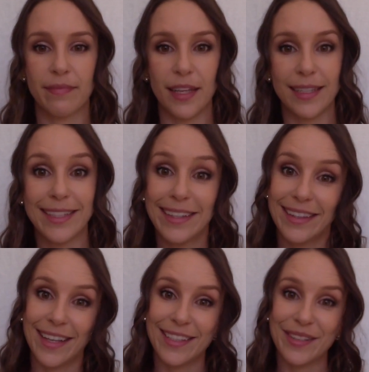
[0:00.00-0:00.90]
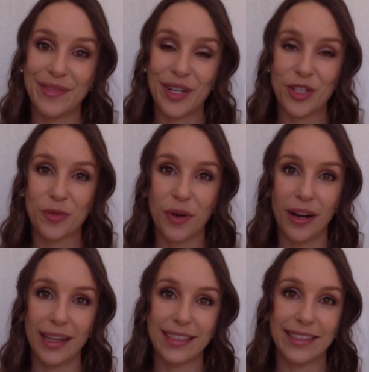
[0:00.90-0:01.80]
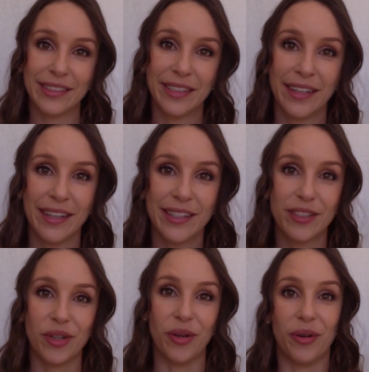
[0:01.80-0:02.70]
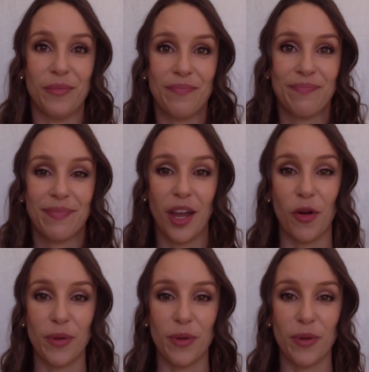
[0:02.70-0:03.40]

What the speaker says: that's it. That's the finished product. So I hope